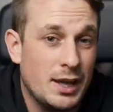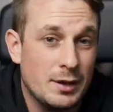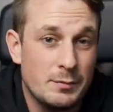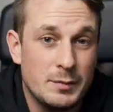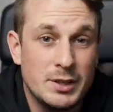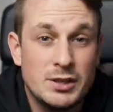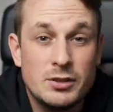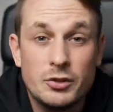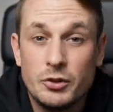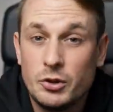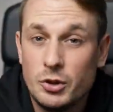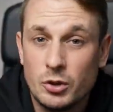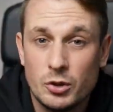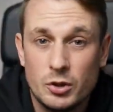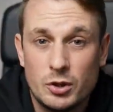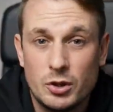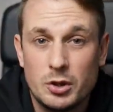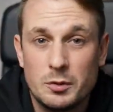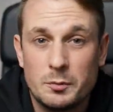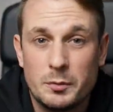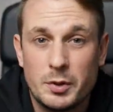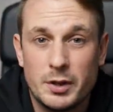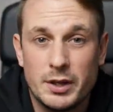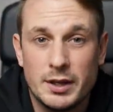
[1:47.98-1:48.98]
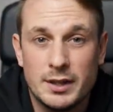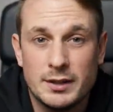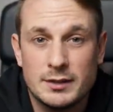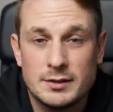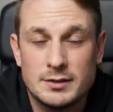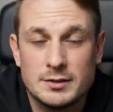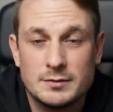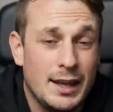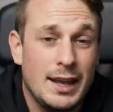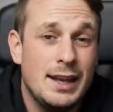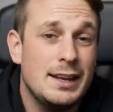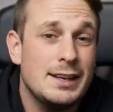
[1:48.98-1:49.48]
get me to good
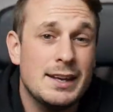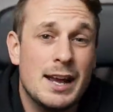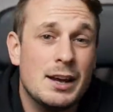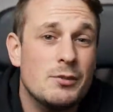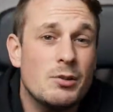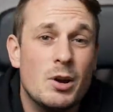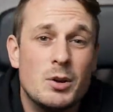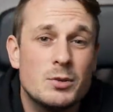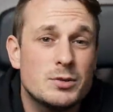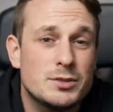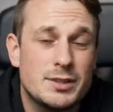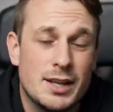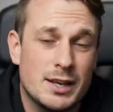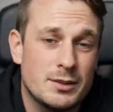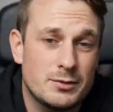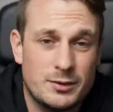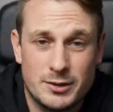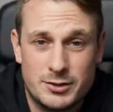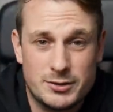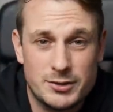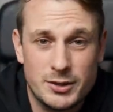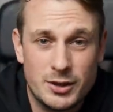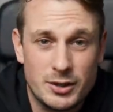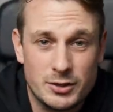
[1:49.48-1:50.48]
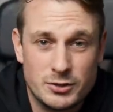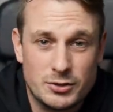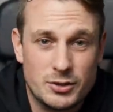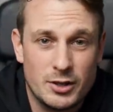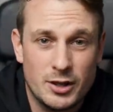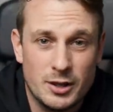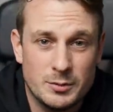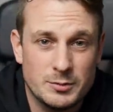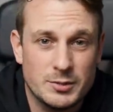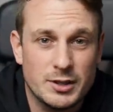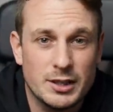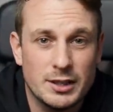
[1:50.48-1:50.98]
companies. It narrows down the search
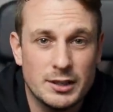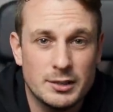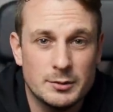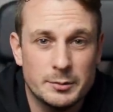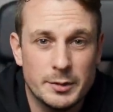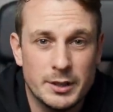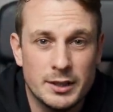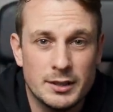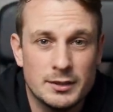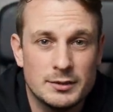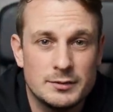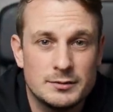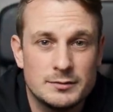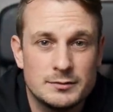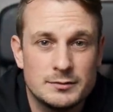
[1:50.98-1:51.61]
terms a little bit.